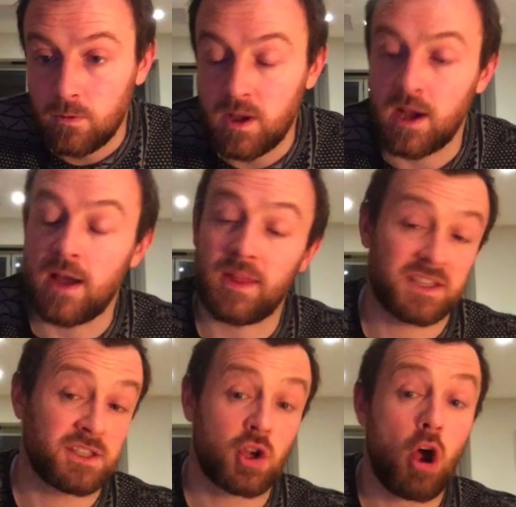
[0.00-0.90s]
And
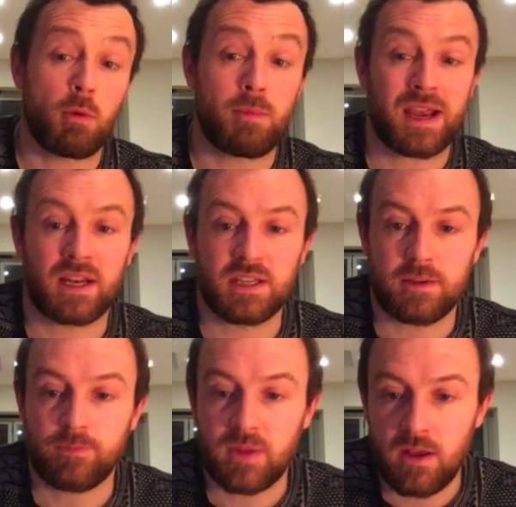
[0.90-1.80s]
this is a common
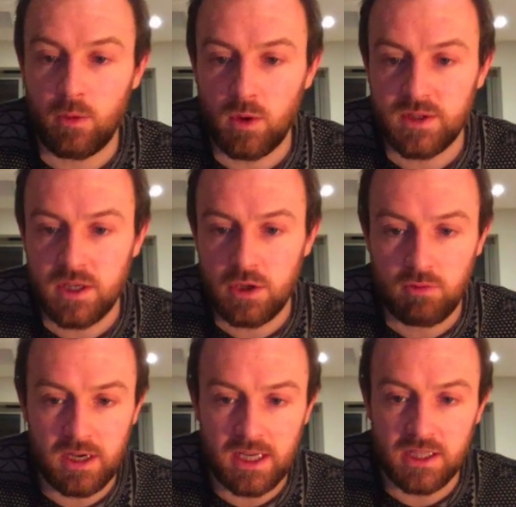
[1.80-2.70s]
mechanism. And the ones that you
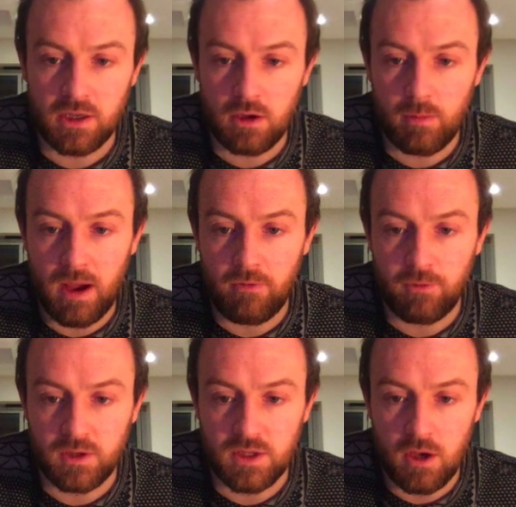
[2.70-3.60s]
really need to know about,
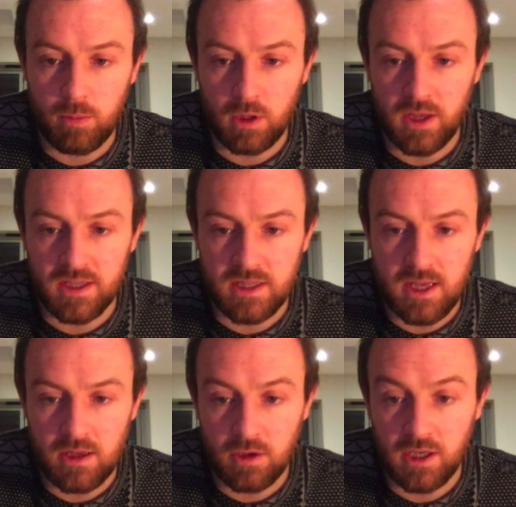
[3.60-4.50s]
for example, is
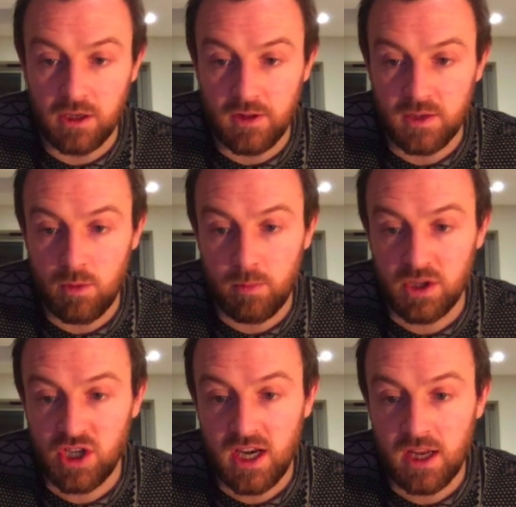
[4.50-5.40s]
you need to know this one,
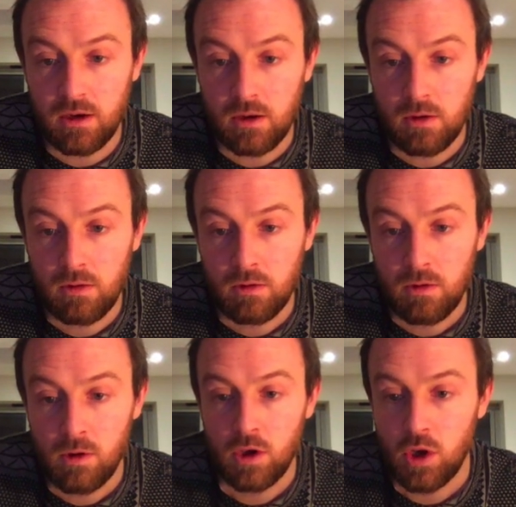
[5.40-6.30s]
Pacinian
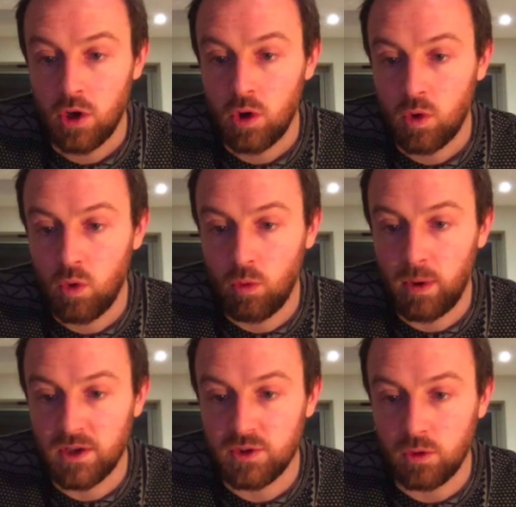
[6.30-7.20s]

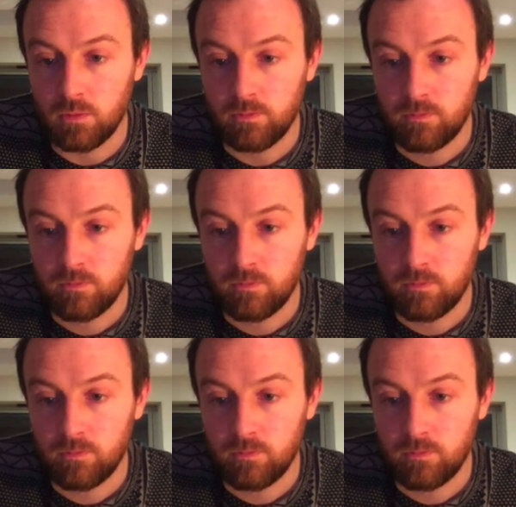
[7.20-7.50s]
corpuscle